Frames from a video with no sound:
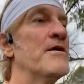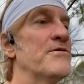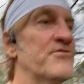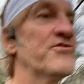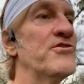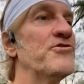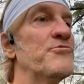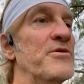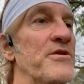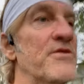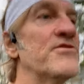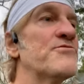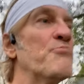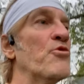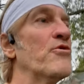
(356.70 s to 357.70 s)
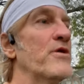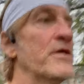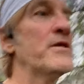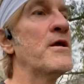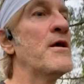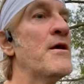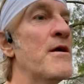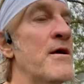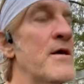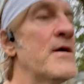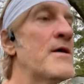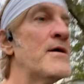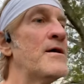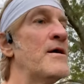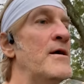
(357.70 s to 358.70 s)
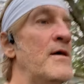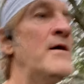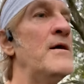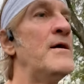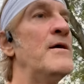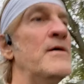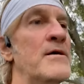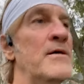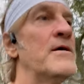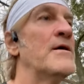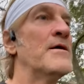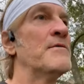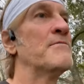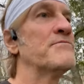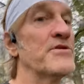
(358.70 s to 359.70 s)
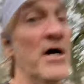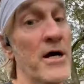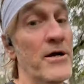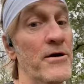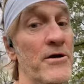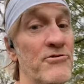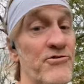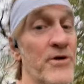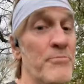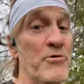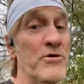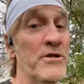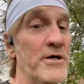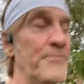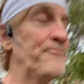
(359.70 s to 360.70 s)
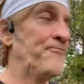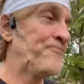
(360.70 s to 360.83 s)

excuse me, this morning, I'm tired, I was up all night.